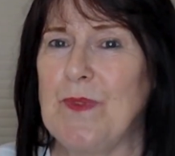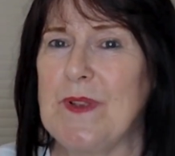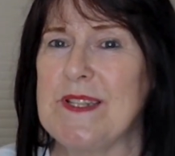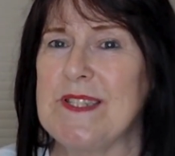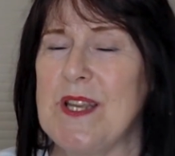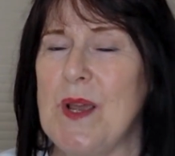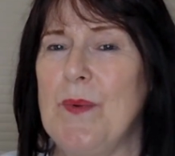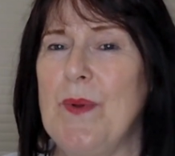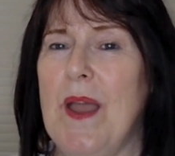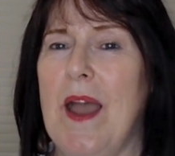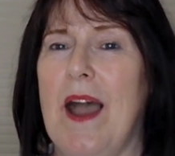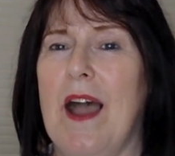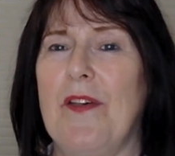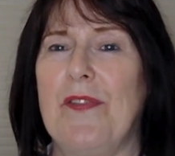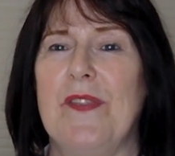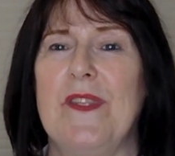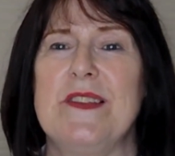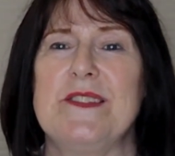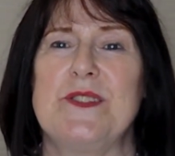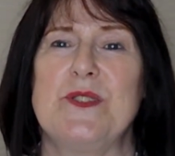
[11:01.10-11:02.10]
So yeah, I
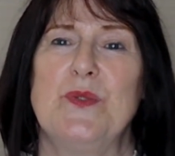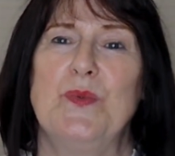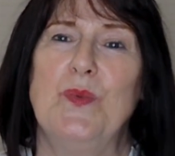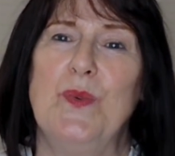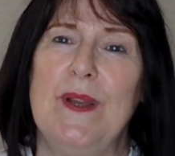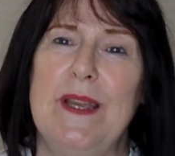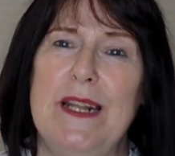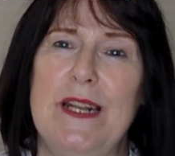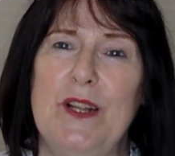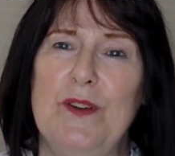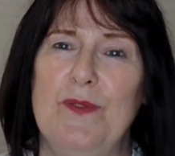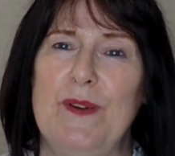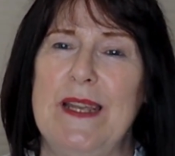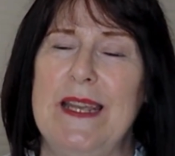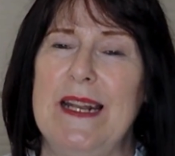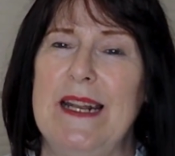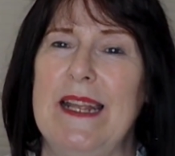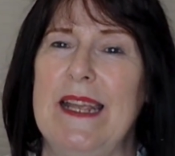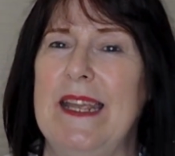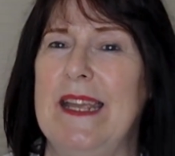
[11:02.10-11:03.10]
think it's a
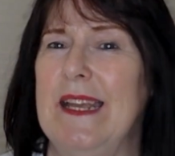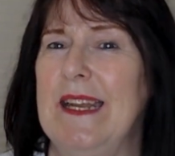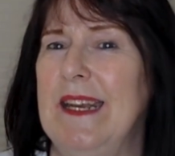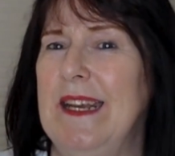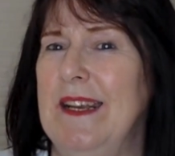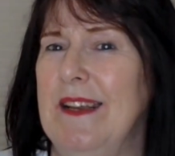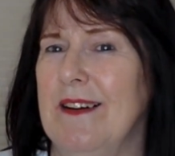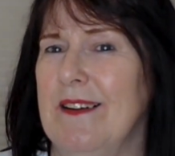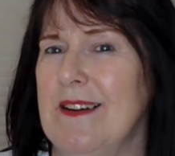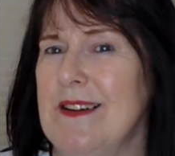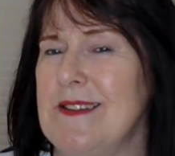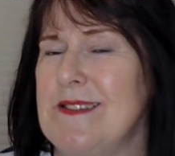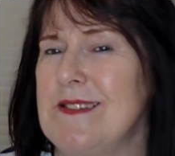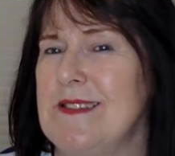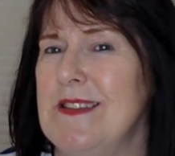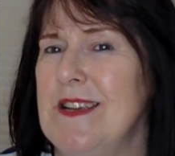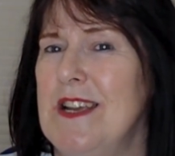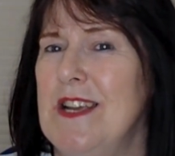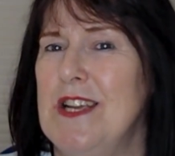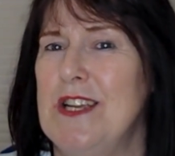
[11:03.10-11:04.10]
really
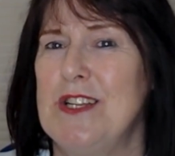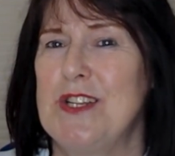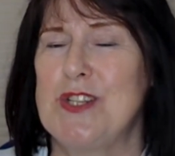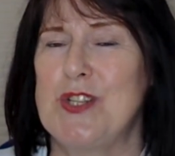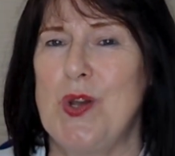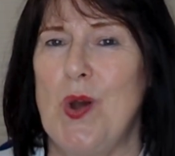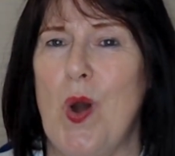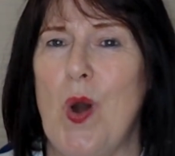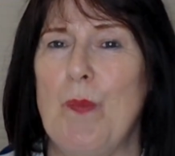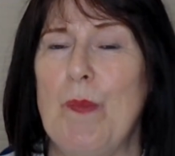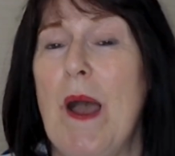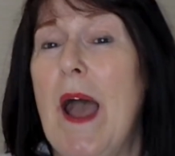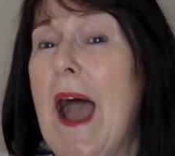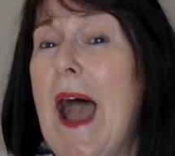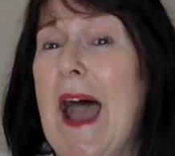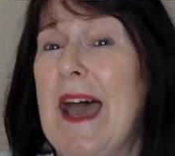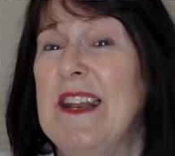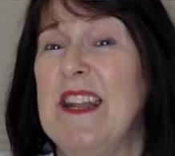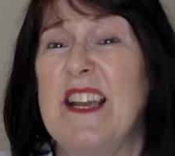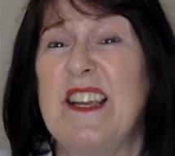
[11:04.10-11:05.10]
nice top,
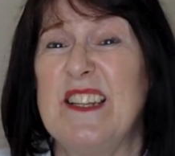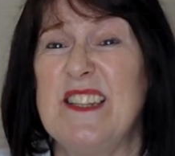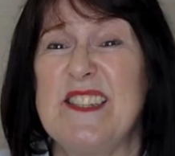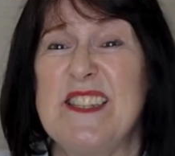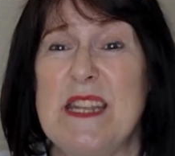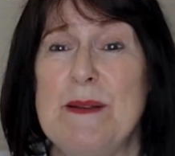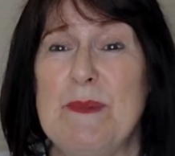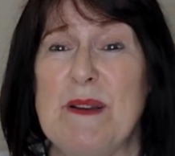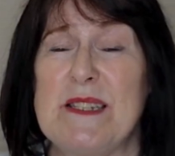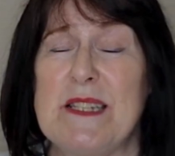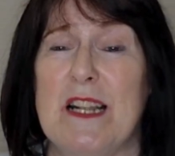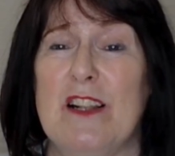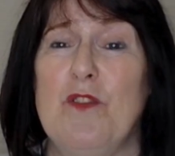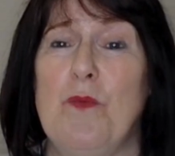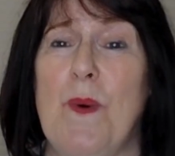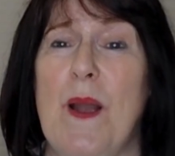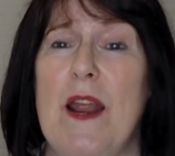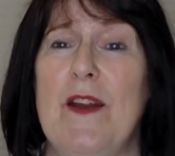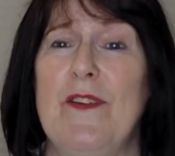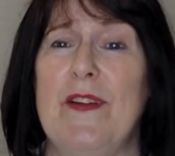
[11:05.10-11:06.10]
and I can see myself
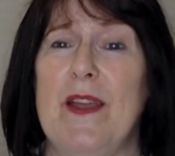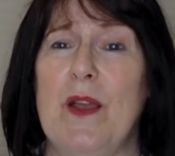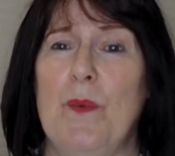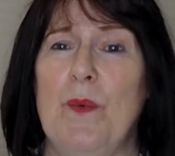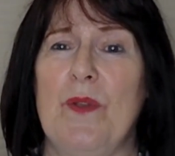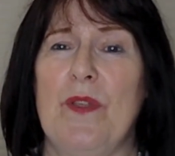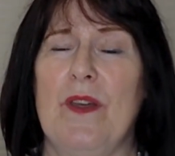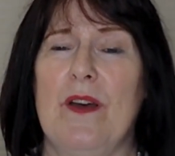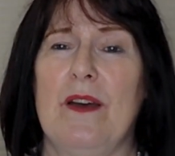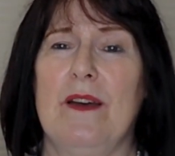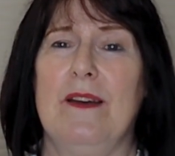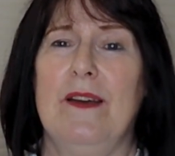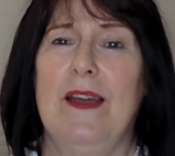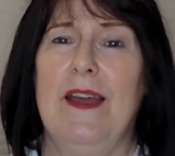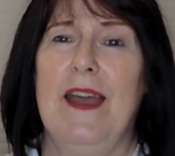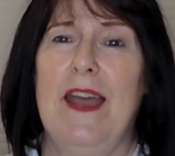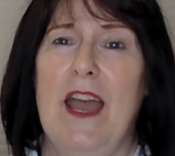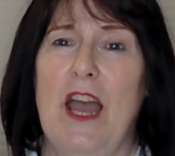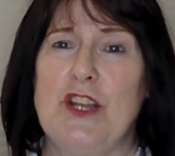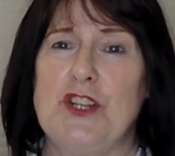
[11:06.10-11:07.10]
wearing it with a
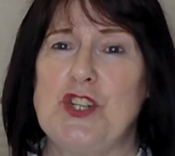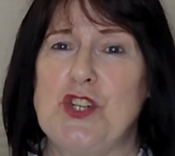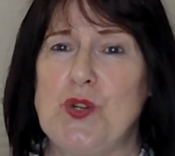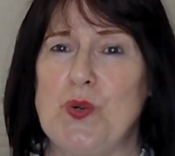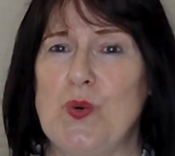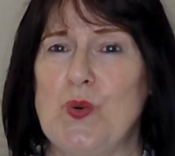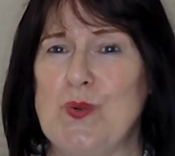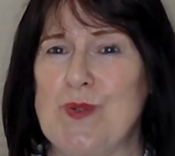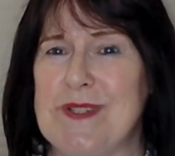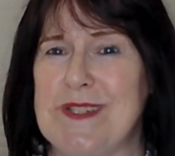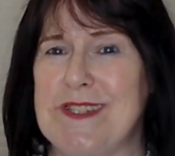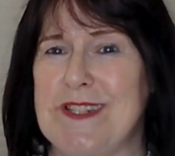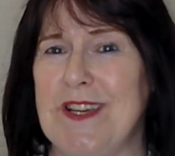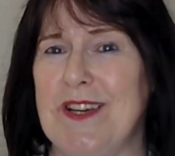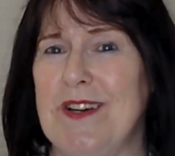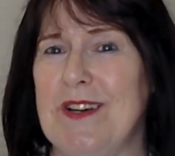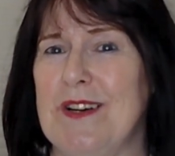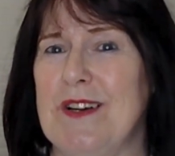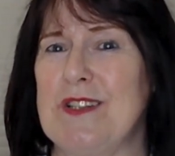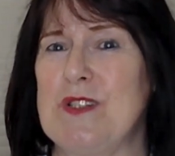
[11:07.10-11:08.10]
short
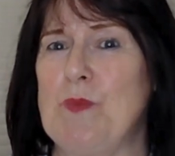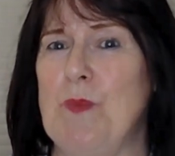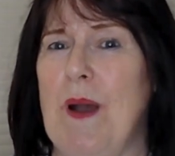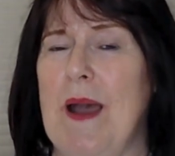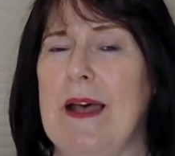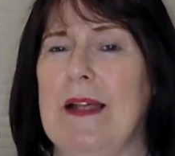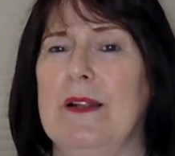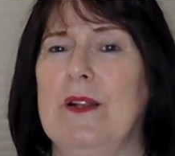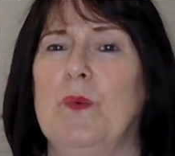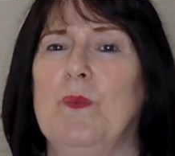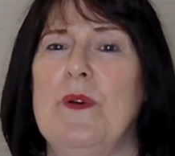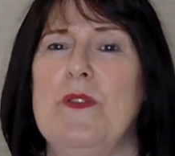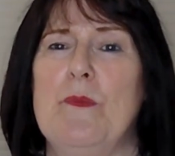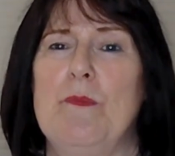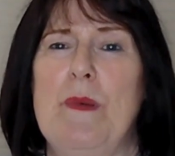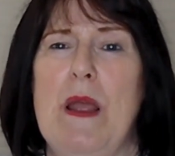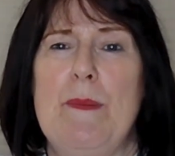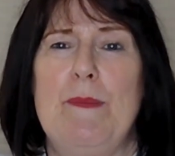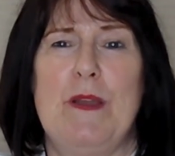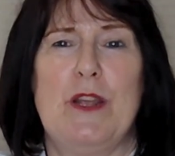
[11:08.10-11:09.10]
skirt as well, with
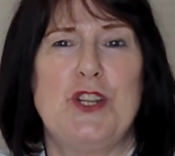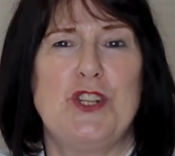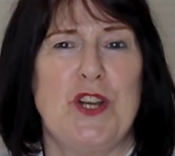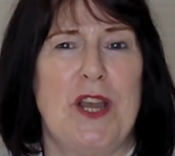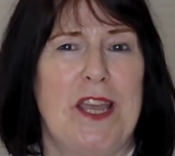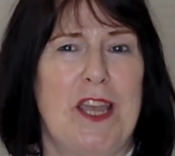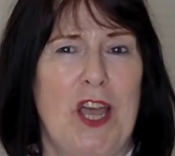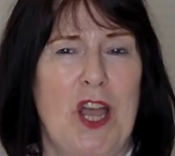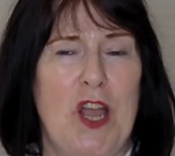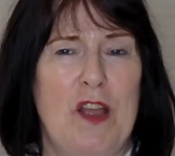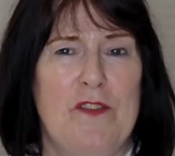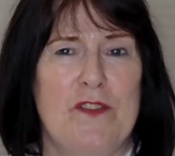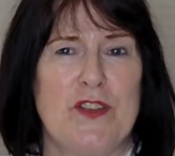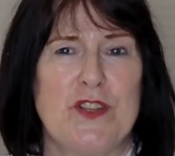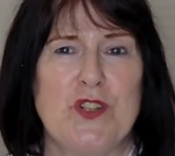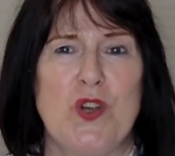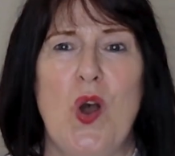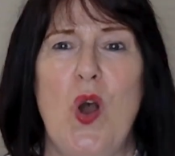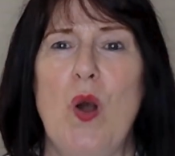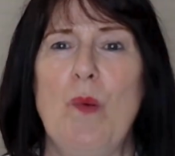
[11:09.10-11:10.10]
maybe a jacket over the
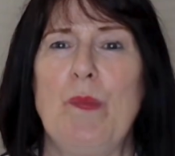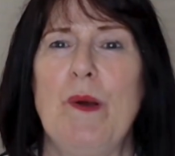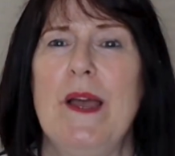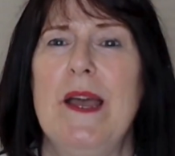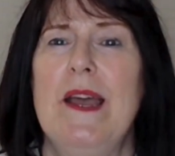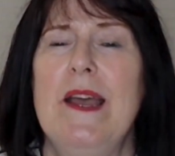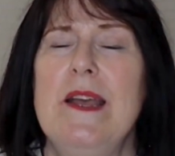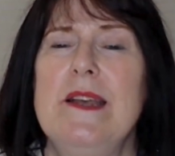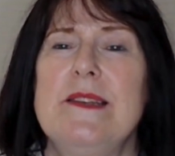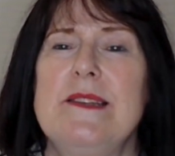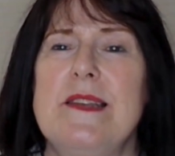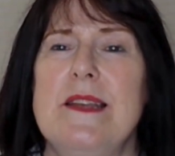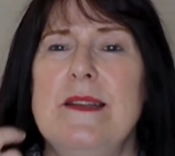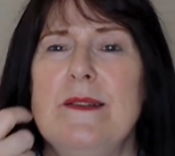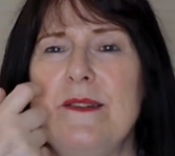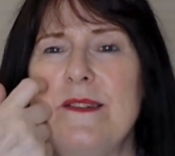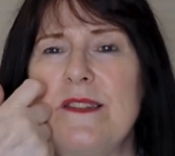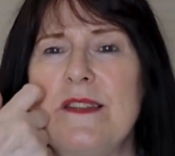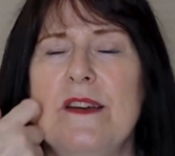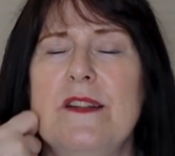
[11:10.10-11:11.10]
top. So
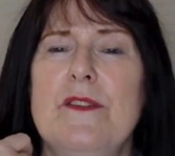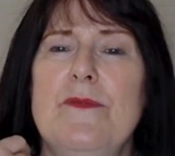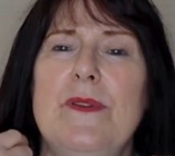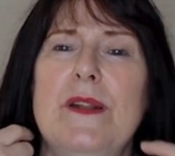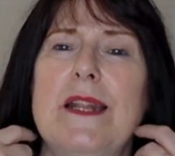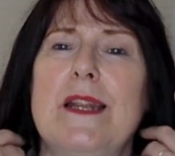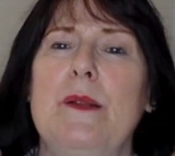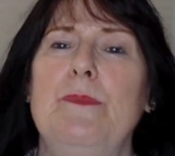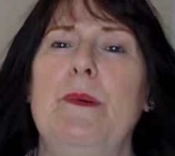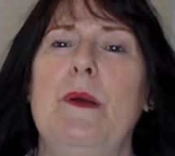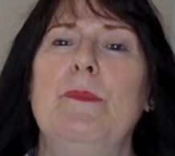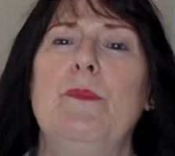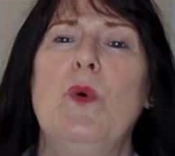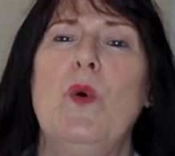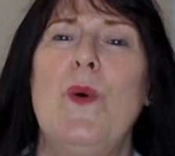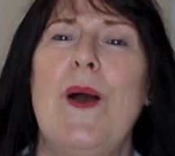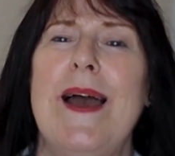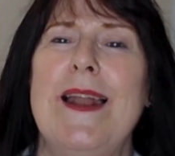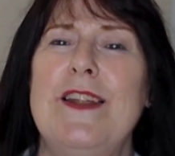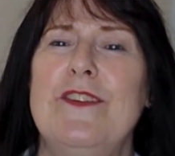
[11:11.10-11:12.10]
it's kind of a little bit
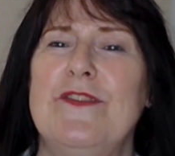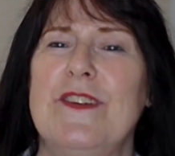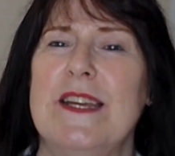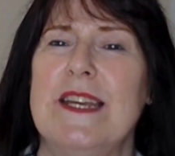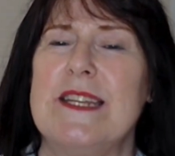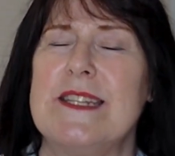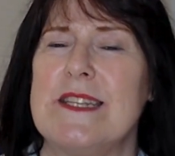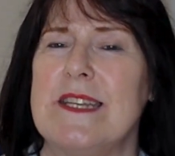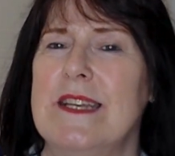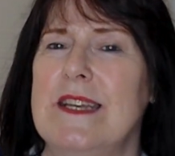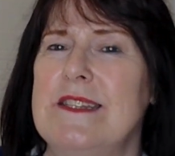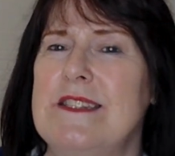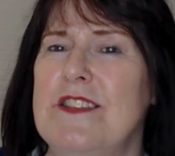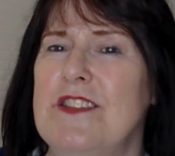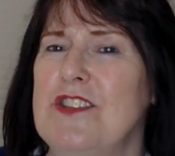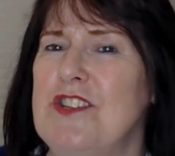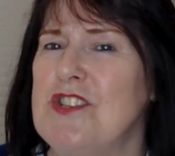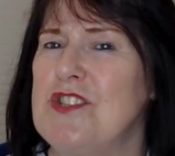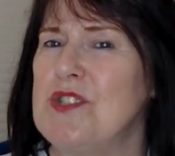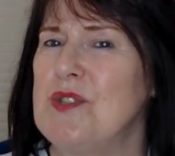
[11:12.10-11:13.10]
more elevated
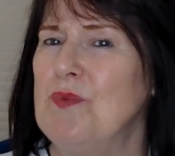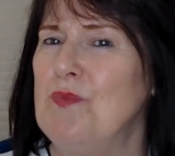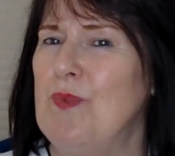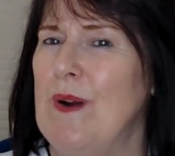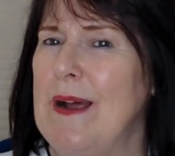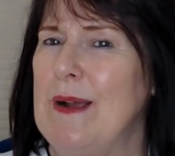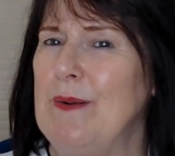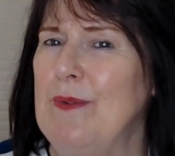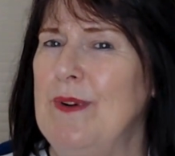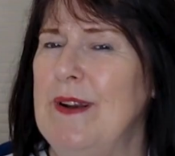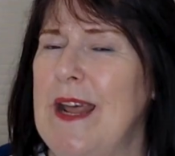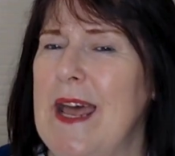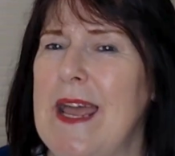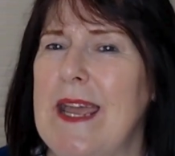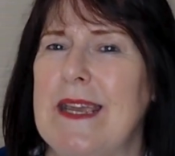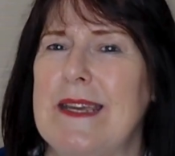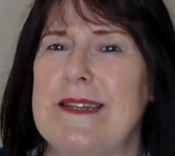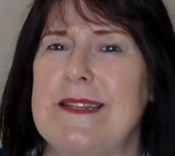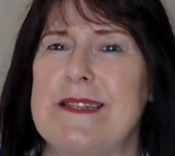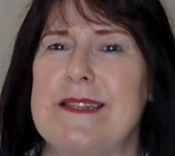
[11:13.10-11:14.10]
than just a round
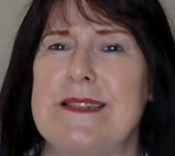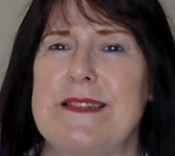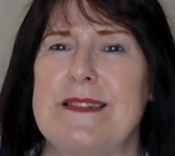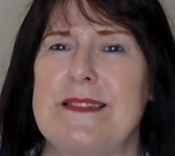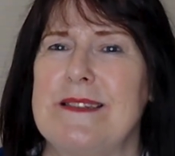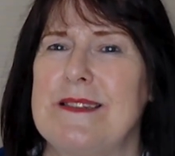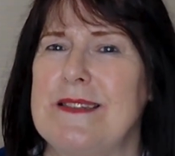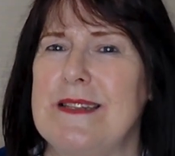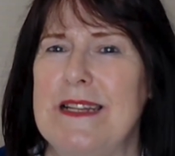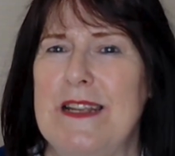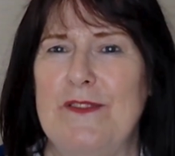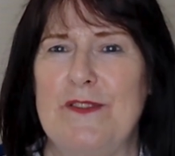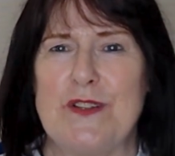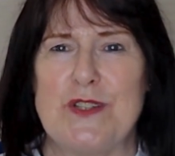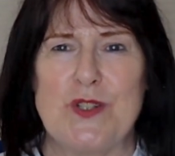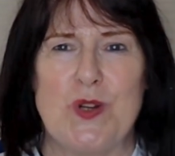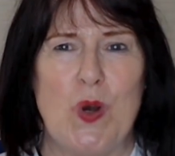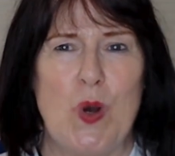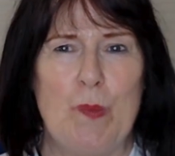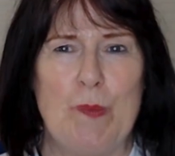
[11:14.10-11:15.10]
necked
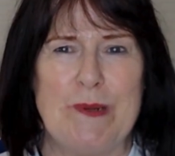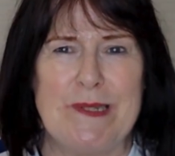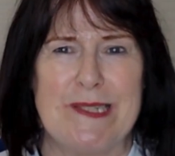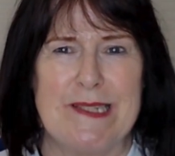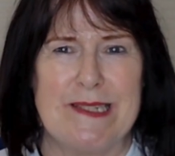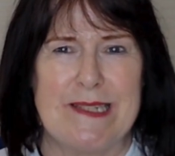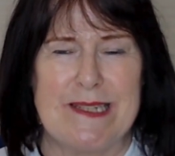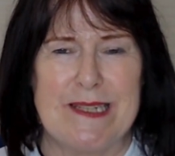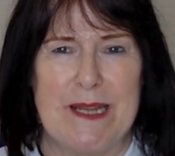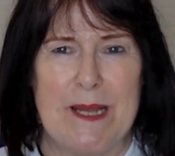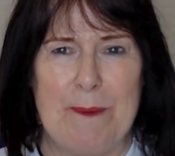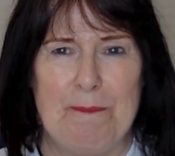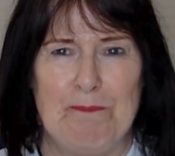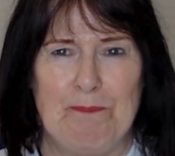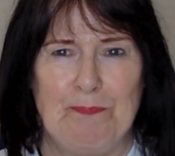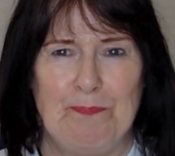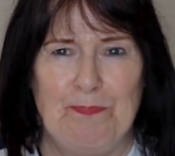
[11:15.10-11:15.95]
sleeveless top, isn't it?